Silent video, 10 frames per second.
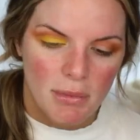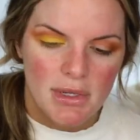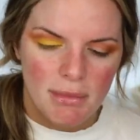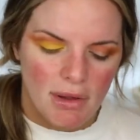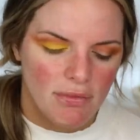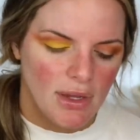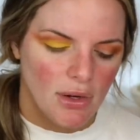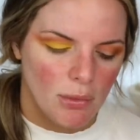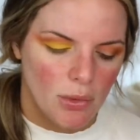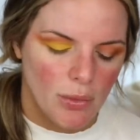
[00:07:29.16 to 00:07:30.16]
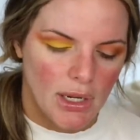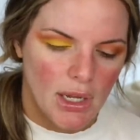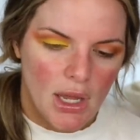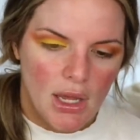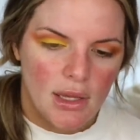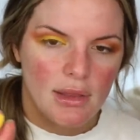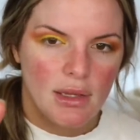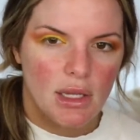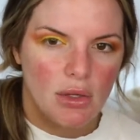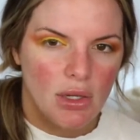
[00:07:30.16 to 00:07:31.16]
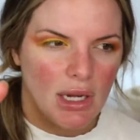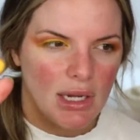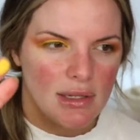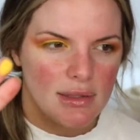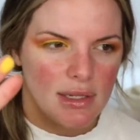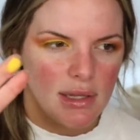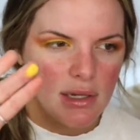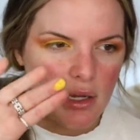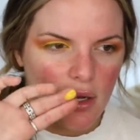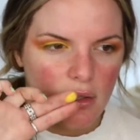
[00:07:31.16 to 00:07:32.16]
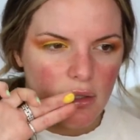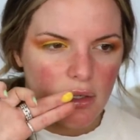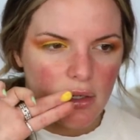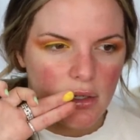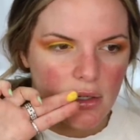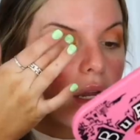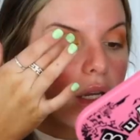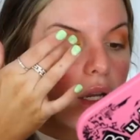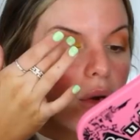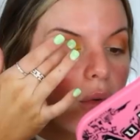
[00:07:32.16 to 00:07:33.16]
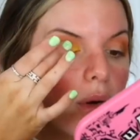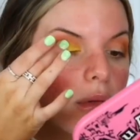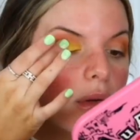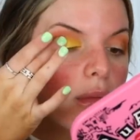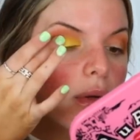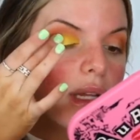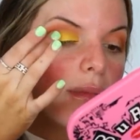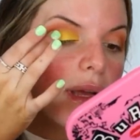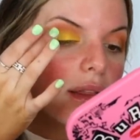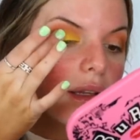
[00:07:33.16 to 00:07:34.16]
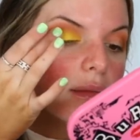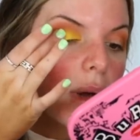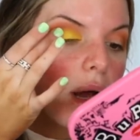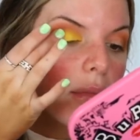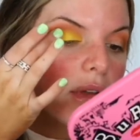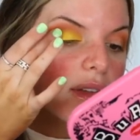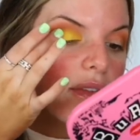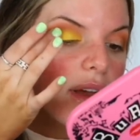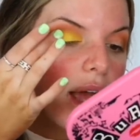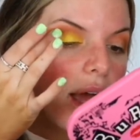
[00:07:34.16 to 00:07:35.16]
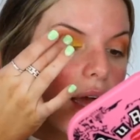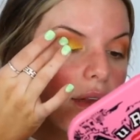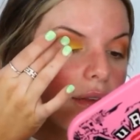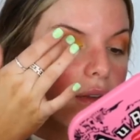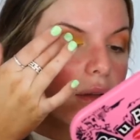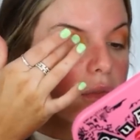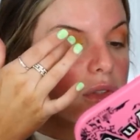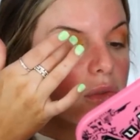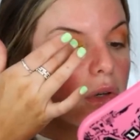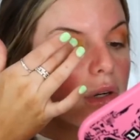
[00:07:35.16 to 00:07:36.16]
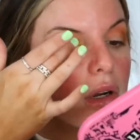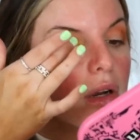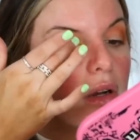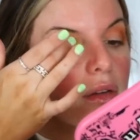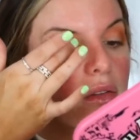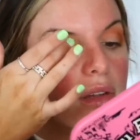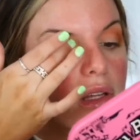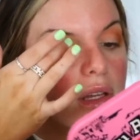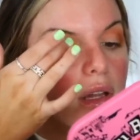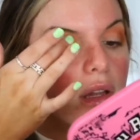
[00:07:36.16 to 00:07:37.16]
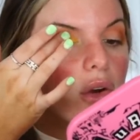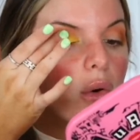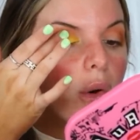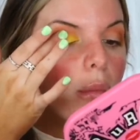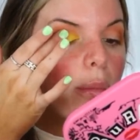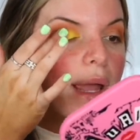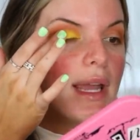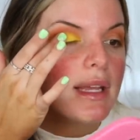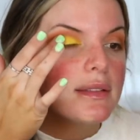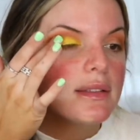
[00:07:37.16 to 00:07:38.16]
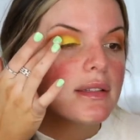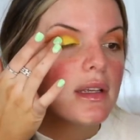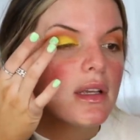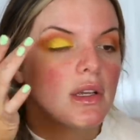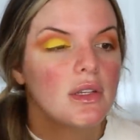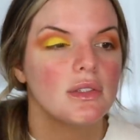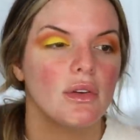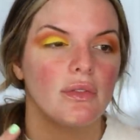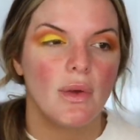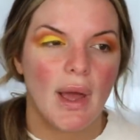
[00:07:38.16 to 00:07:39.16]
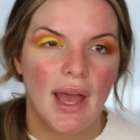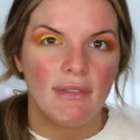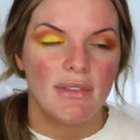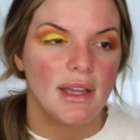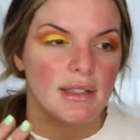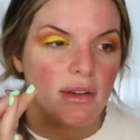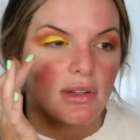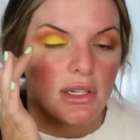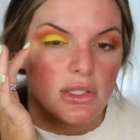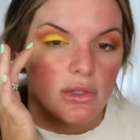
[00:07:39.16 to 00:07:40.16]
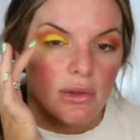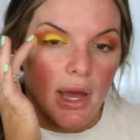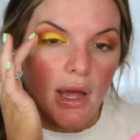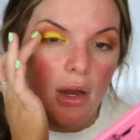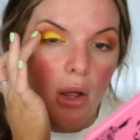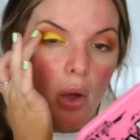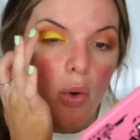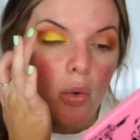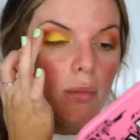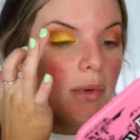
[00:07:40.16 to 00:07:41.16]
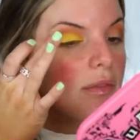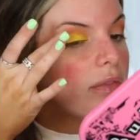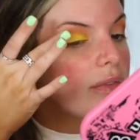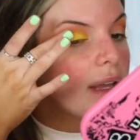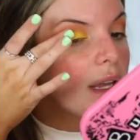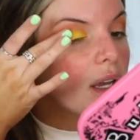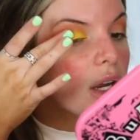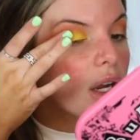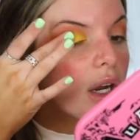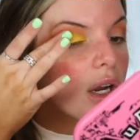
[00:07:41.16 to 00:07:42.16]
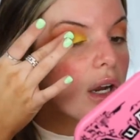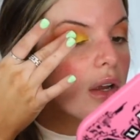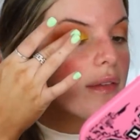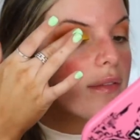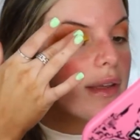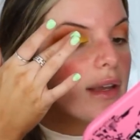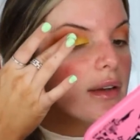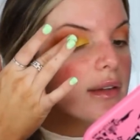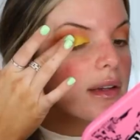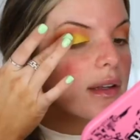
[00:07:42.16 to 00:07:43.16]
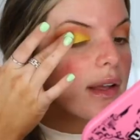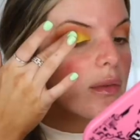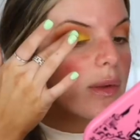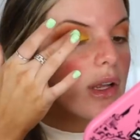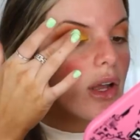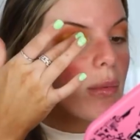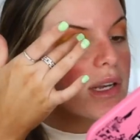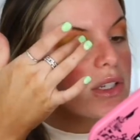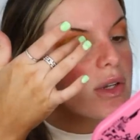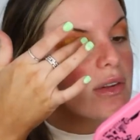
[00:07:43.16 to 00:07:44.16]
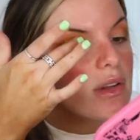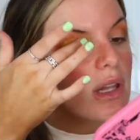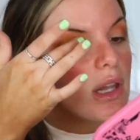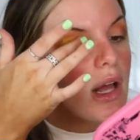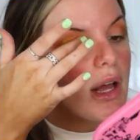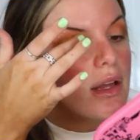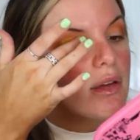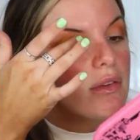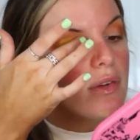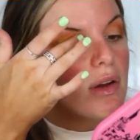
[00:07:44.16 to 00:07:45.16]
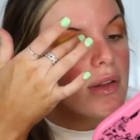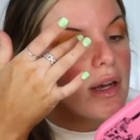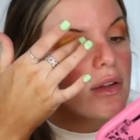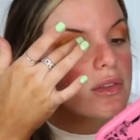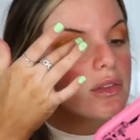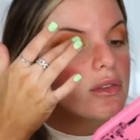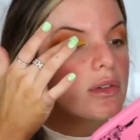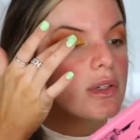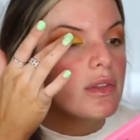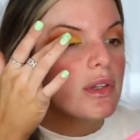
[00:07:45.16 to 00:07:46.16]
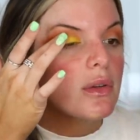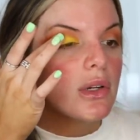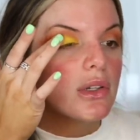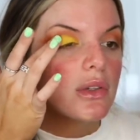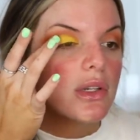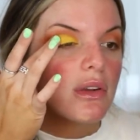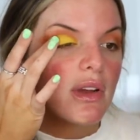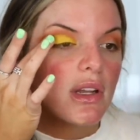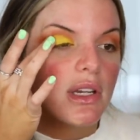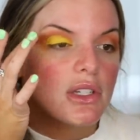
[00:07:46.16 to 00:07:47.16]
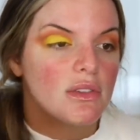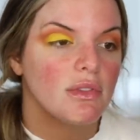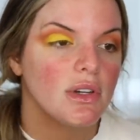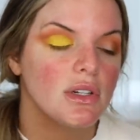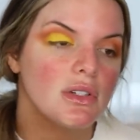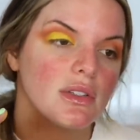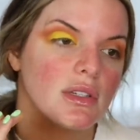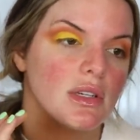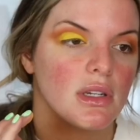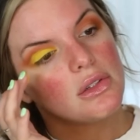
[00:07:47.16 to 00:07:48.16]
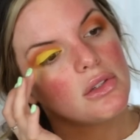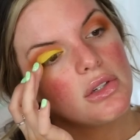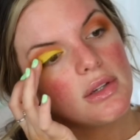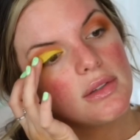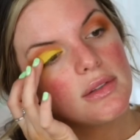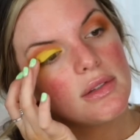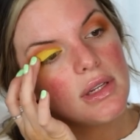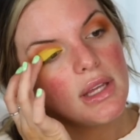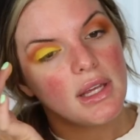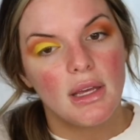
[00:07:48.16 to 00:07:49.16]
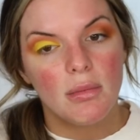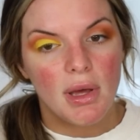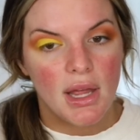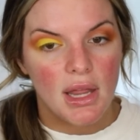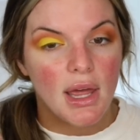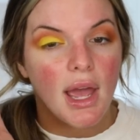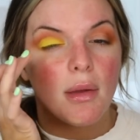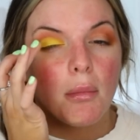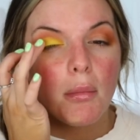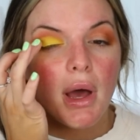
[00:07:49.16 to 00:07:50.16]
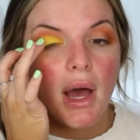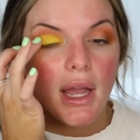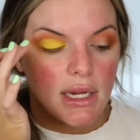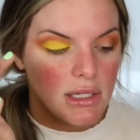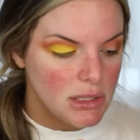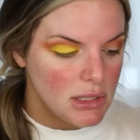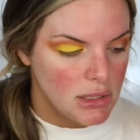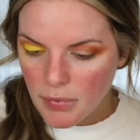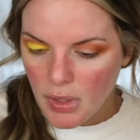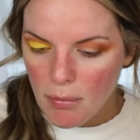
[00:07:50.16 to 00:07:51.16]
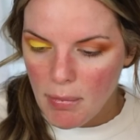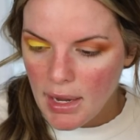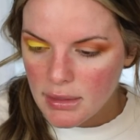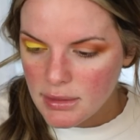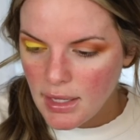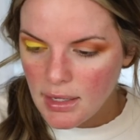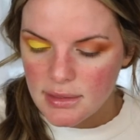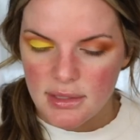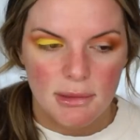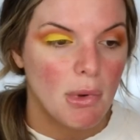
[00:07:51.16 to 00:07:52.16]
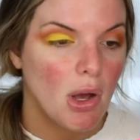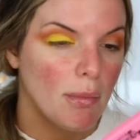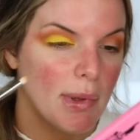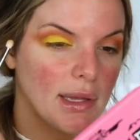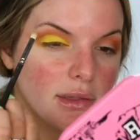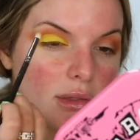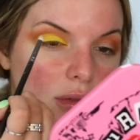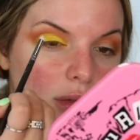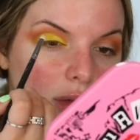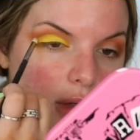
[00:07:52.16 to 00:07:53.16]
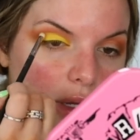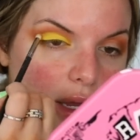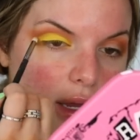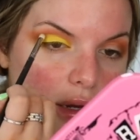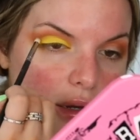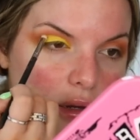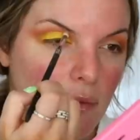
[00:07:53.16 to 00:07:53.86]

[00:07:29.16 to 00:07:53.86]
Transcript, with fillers: I'm gonna take my finger real quick. And you can kind of see the color. You know, what would really make this pop is if I had some sort of yellow base. So if you have that, definitely do that. Ooh, but finger, finger is looking like the way to go, but I do have a lot of fallout. So if you are doing your foundation first, just keep that in mind. Okay, back to that small pencil again.